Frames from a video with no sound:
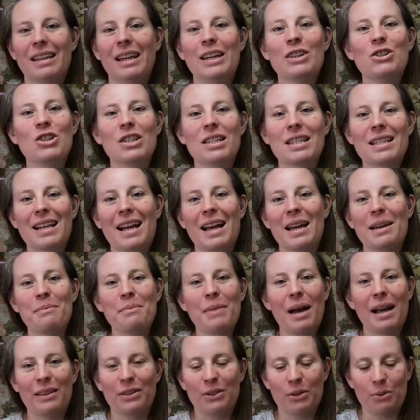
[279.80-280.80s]
just came
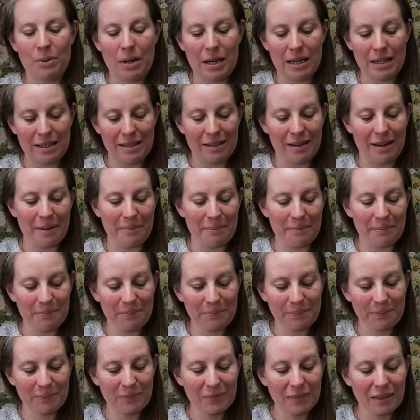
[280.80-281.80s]
at the right time.
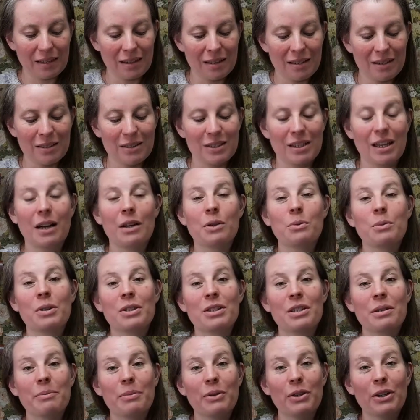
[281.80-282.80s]
So it was
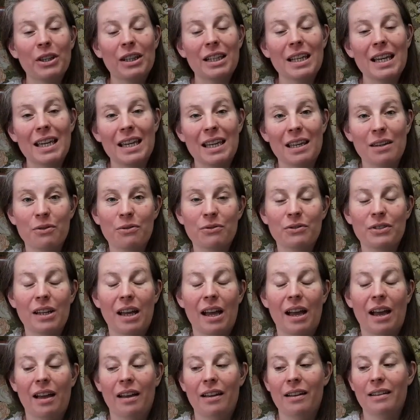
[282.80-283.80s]
a birthday gift
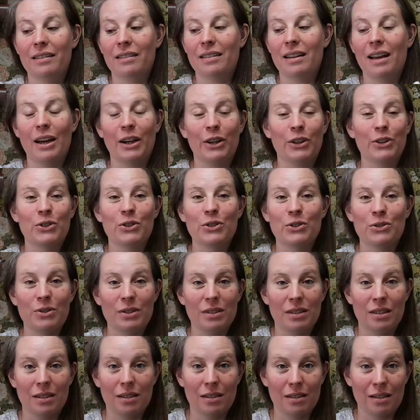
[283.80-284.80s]
and I couldn't
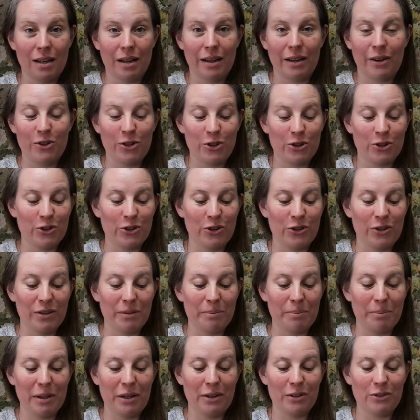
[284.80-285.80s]
resist. I cast on the
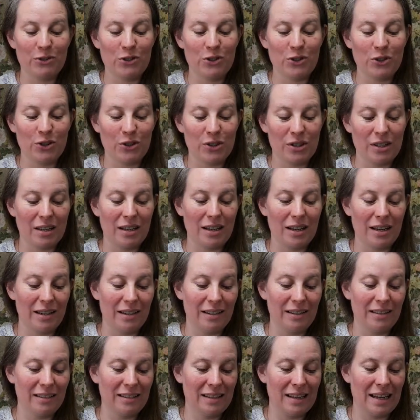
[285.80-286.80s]
pair of socks and I
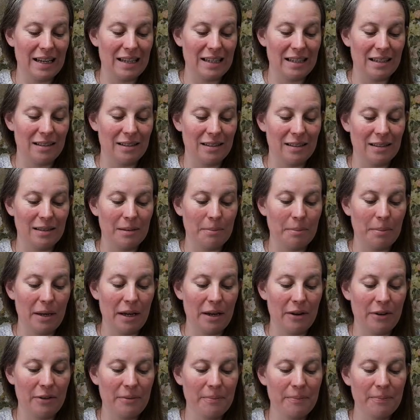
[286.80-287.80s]
knitted the
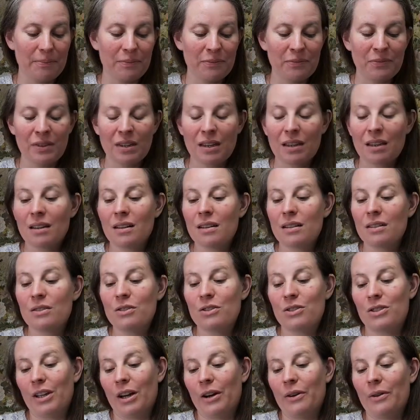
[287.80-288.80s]
pair.
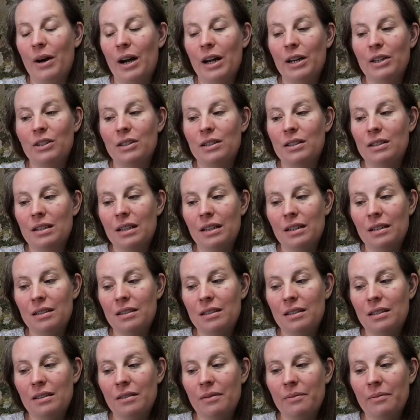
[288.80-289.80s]
So I did